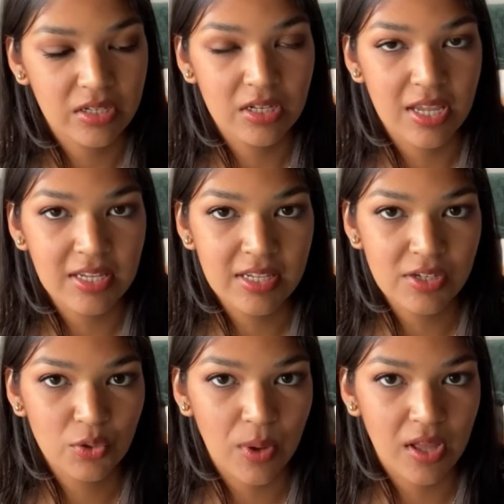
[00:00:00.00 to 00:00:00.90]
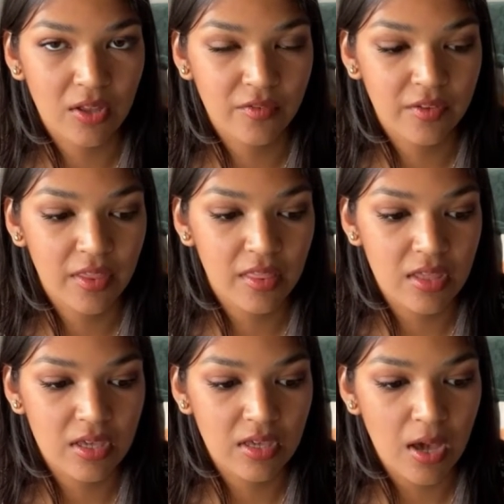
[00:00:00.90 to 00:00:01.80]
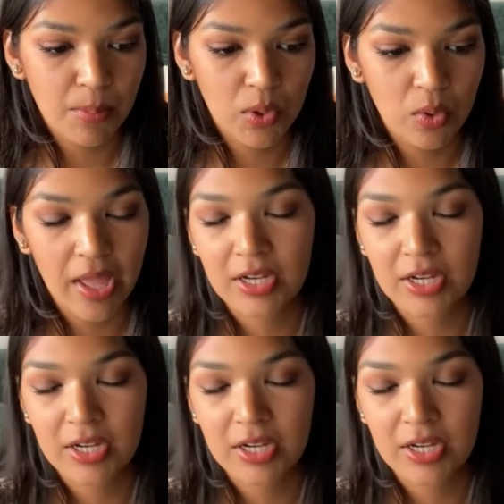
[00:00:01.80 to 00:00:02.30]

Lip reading: And in 1812, the couple